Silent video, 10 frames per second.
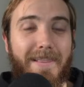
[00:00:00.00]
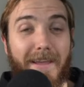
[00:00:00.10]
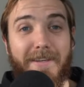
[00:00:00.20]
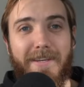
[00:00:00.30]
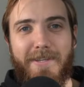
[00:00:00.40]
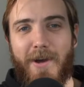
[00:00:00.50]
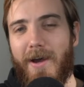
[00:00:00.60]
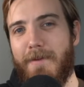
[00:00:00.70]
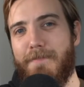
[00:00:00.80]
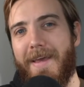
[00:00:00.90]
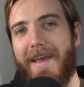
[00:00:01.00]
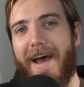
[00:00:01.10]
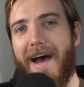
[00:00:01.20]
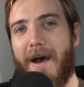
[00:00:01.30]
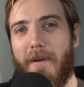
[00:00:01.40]
London time,
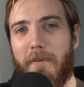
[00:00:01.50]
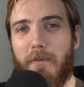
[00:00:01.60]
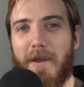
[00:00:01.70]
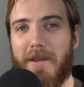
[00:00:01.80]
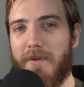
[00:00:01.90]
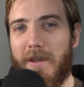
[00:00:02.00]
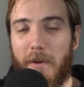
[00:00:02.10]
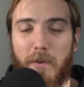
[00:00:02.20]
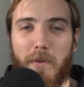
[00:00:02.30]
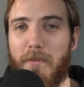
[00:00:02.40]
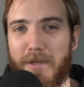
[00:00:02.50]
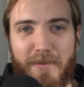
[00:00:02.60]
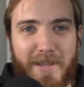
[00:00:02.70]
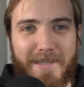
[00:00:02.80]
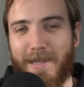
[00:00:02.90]
and we went in and we almost
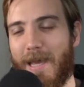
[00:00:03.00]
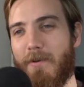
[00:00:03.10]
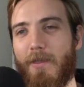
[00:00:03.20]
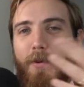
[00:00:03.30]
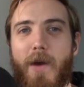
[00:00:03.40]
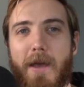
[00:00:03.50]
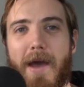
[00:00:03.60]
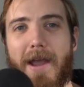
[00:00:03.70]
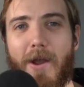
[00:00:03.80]
fell asleep on the way back